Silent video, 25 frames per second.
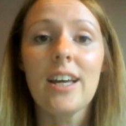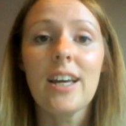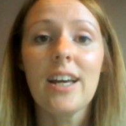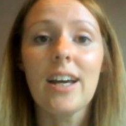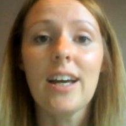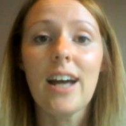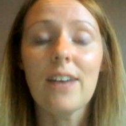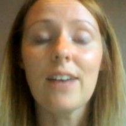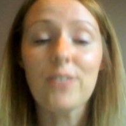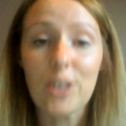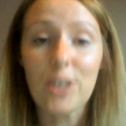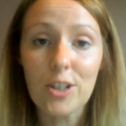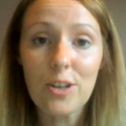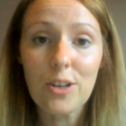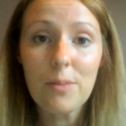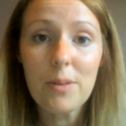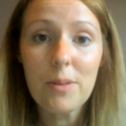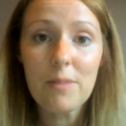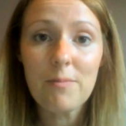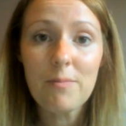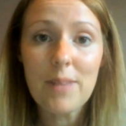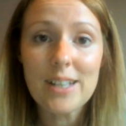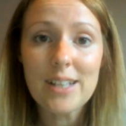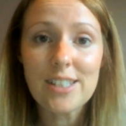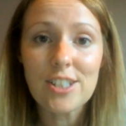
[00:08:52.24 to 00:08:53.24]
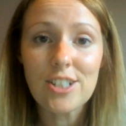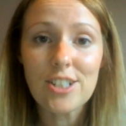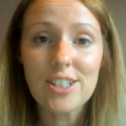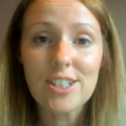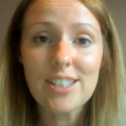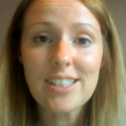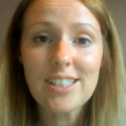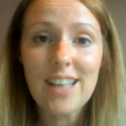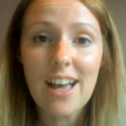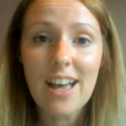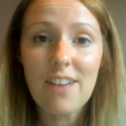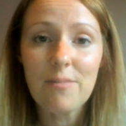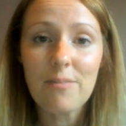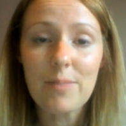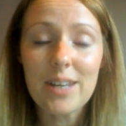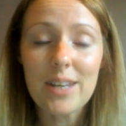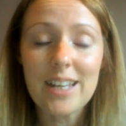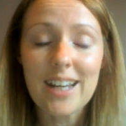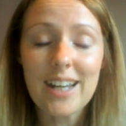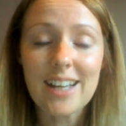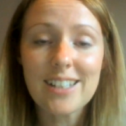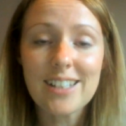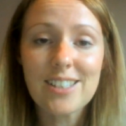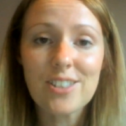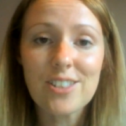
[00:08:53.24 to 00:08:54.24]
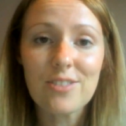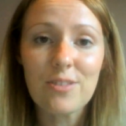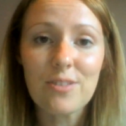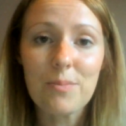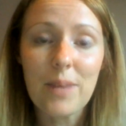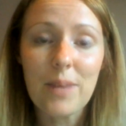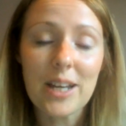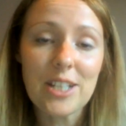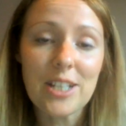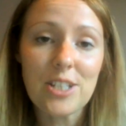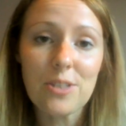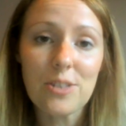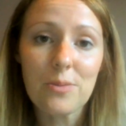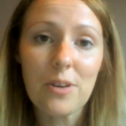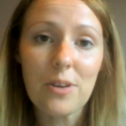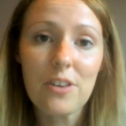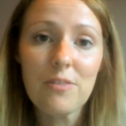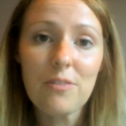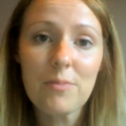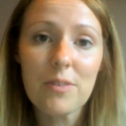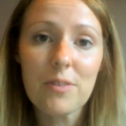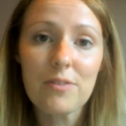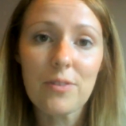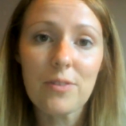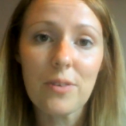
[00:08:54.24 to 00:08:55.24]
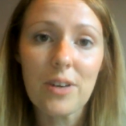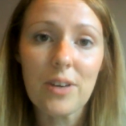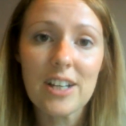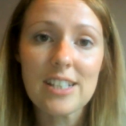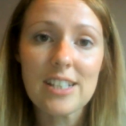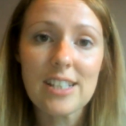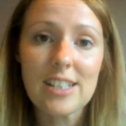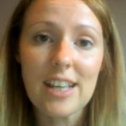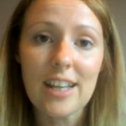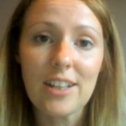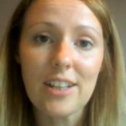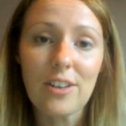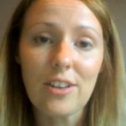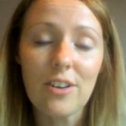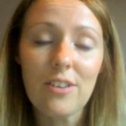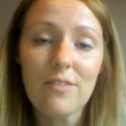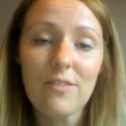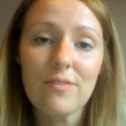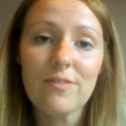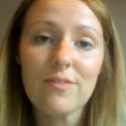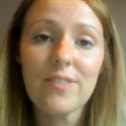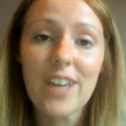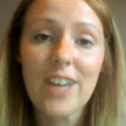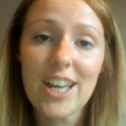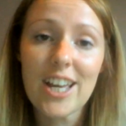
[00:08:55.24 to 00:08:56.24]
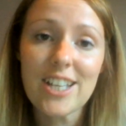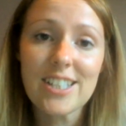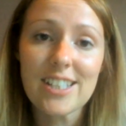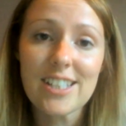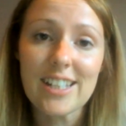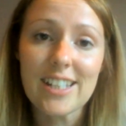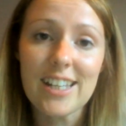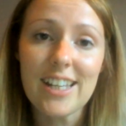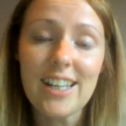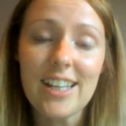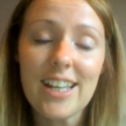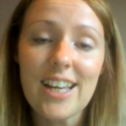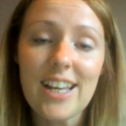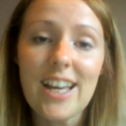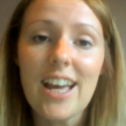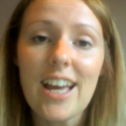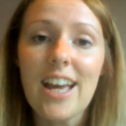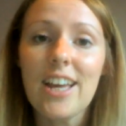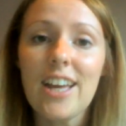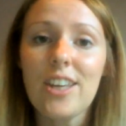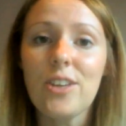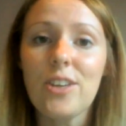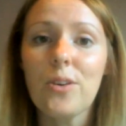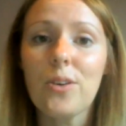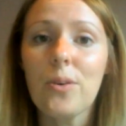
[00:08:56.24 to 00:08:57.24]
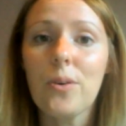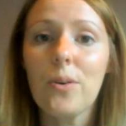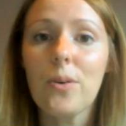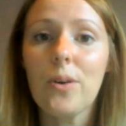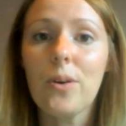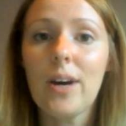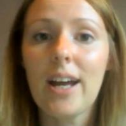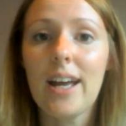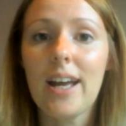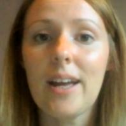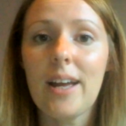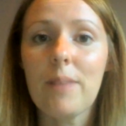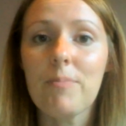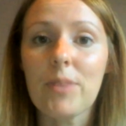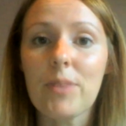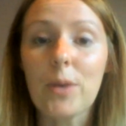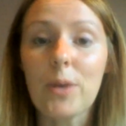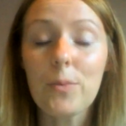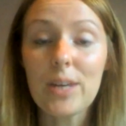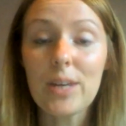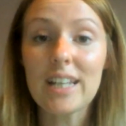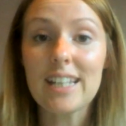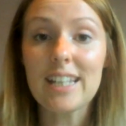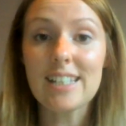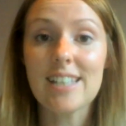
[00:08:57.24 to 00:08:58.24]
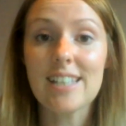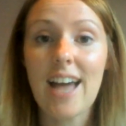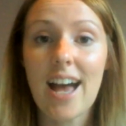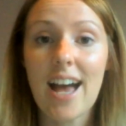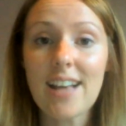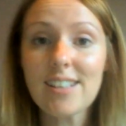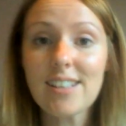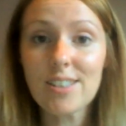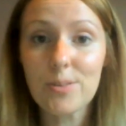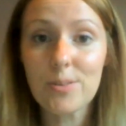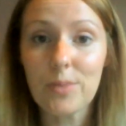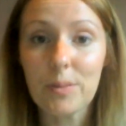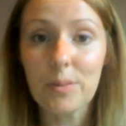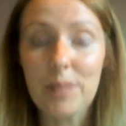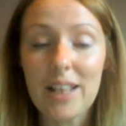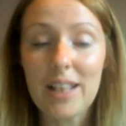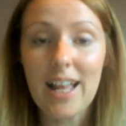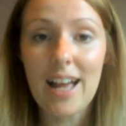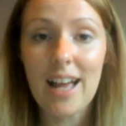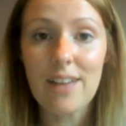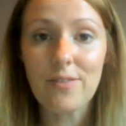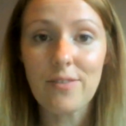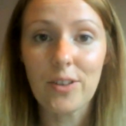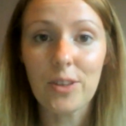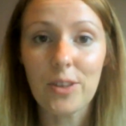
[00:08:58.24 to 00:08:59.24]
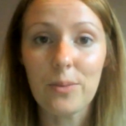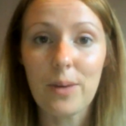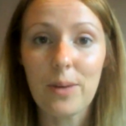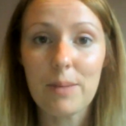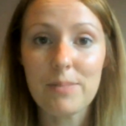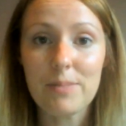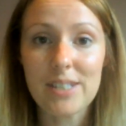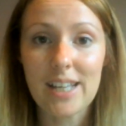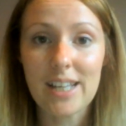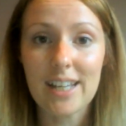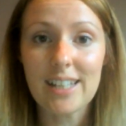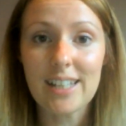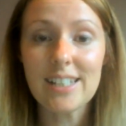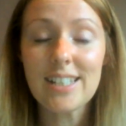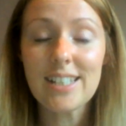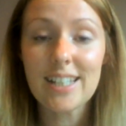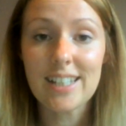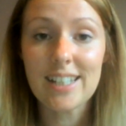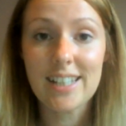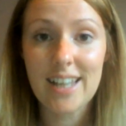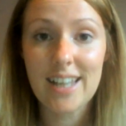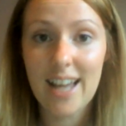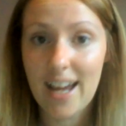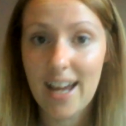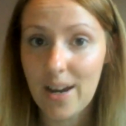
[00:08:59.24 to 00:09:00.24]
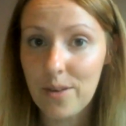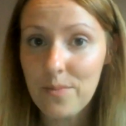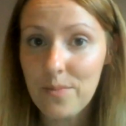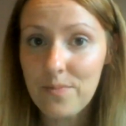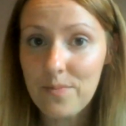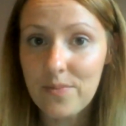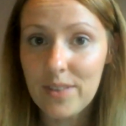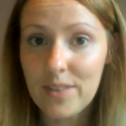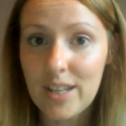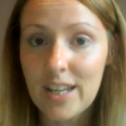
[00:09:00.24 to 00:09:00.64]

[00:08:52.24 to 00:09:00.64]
I've got a couple of messages that I've been asked to remind you of before I sign off. Firstly, your weekly task will be live on the website now.